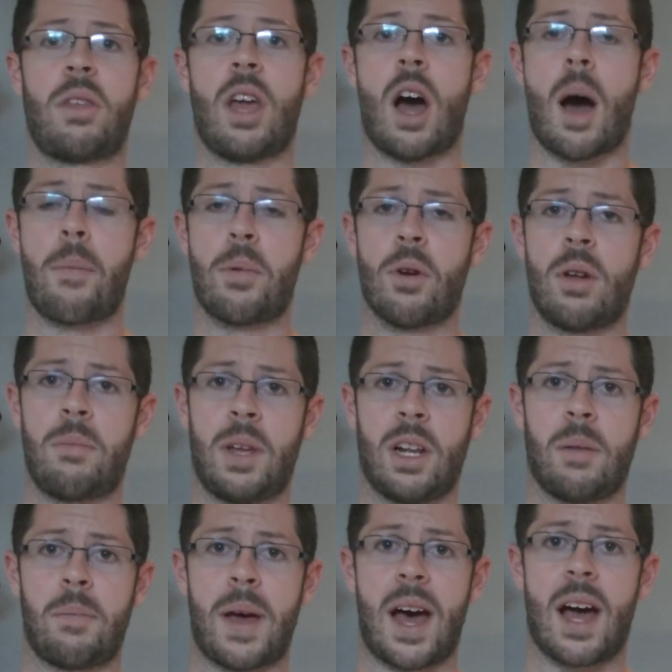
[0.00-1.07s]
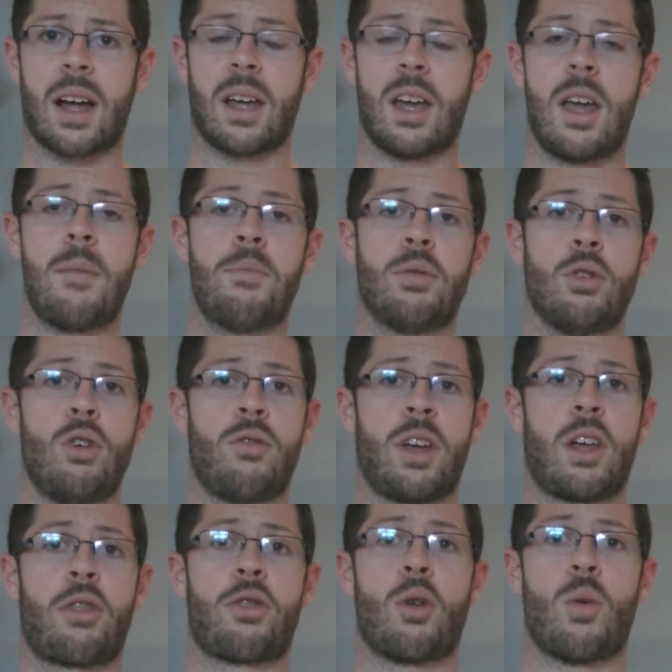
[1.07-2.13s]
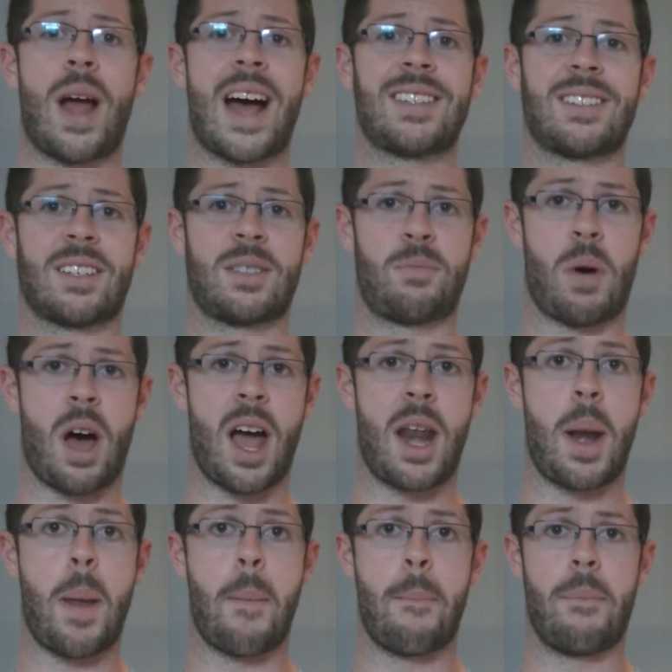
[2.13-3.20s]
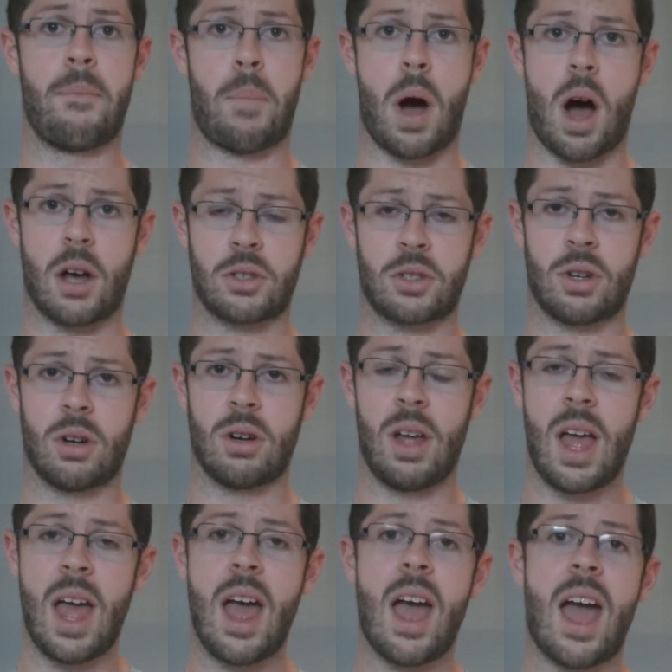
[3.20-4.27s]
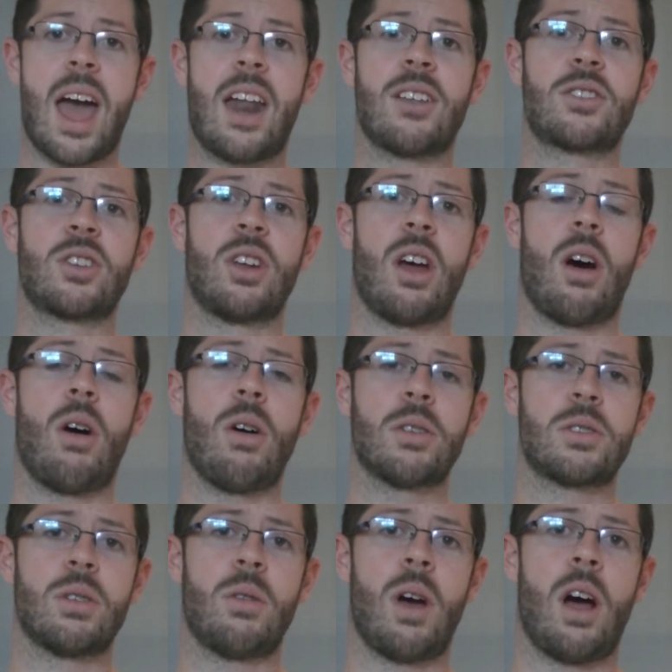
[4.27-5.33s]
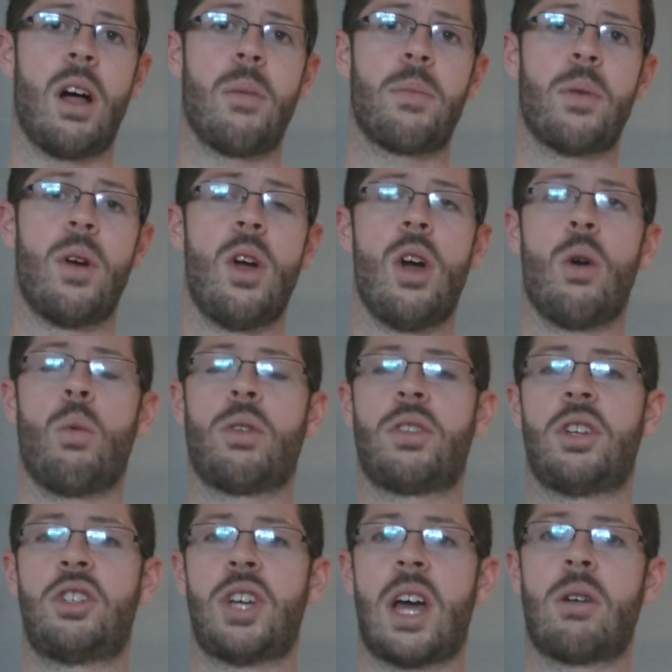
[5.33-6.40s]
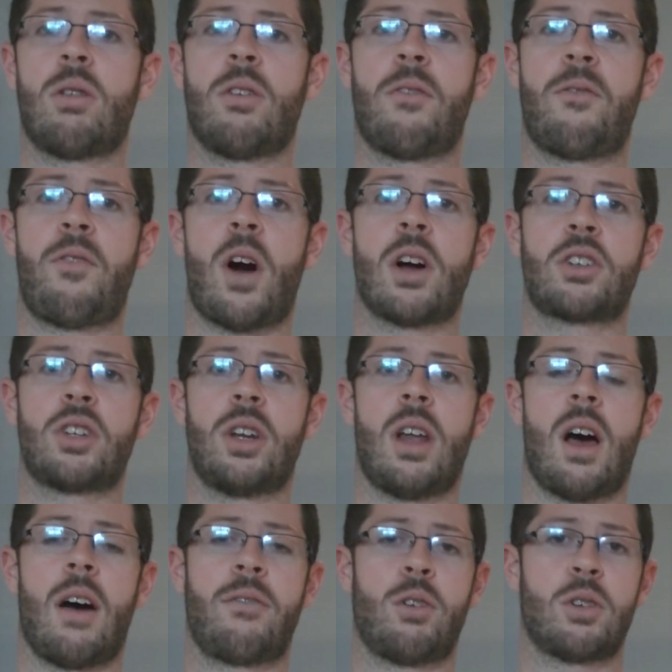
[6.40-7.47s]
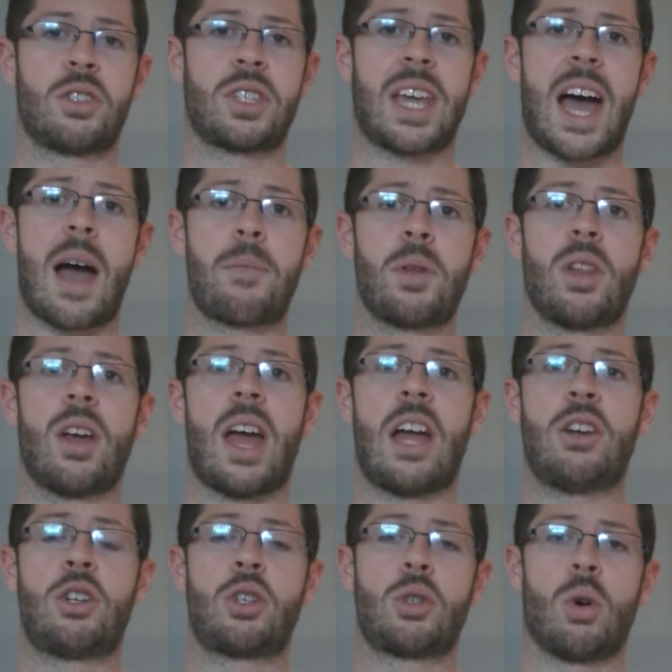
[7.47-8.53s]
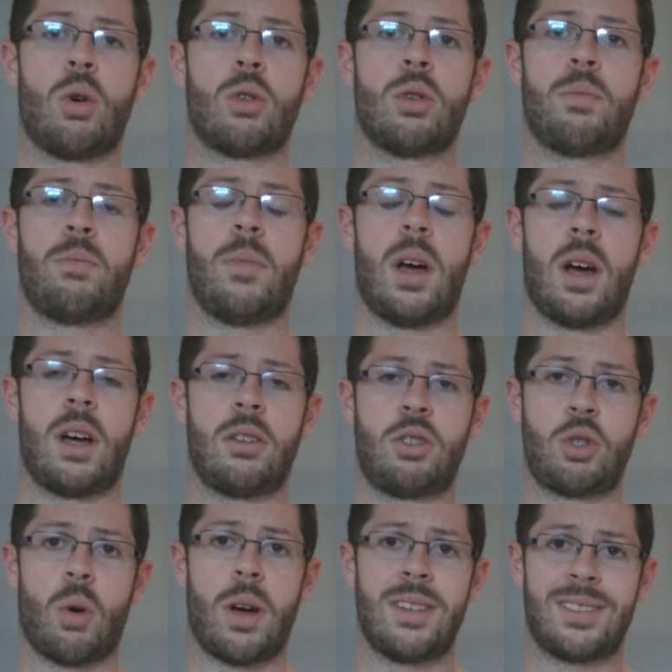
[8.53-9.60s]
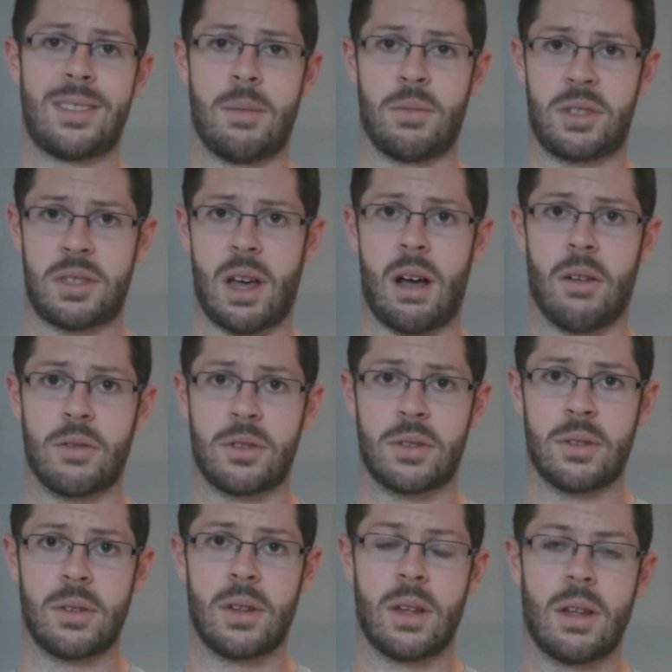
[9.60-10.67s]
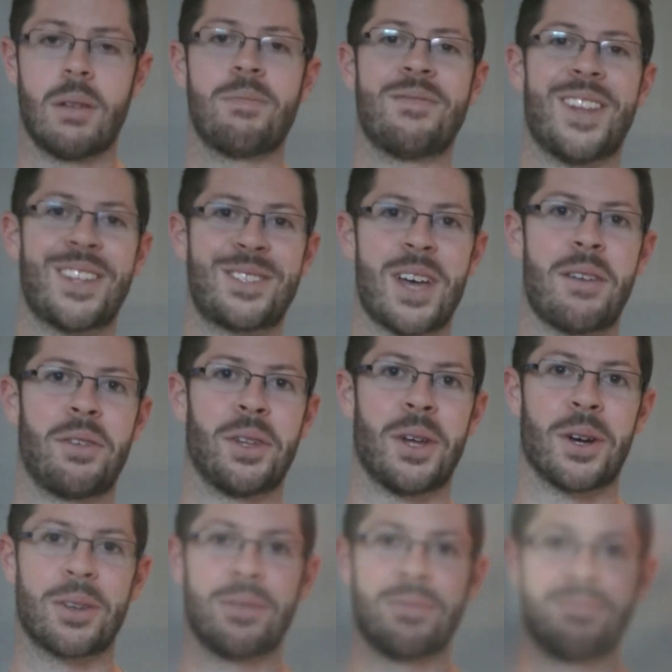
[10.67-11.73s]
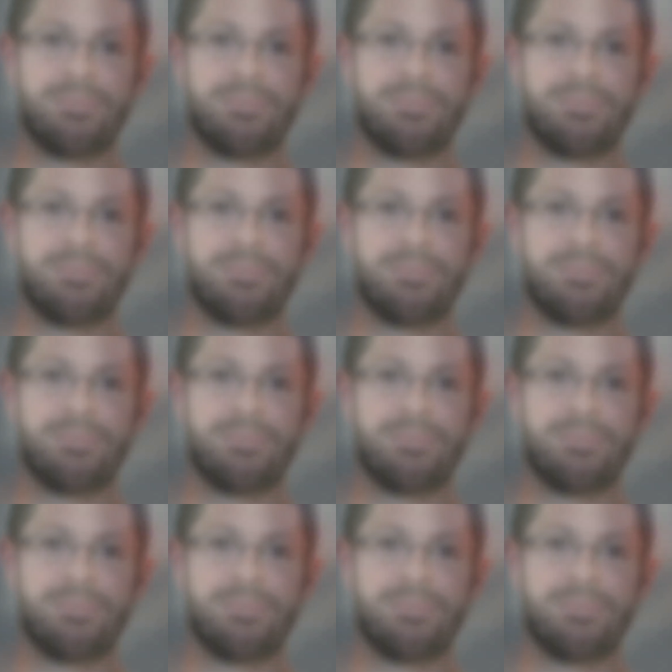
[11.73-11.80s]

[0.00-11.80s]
the upper and middle back, improving thoracic spine posture, and it's going to also help with the general function of your scapula and shoulder joints themselves. Let's have a look.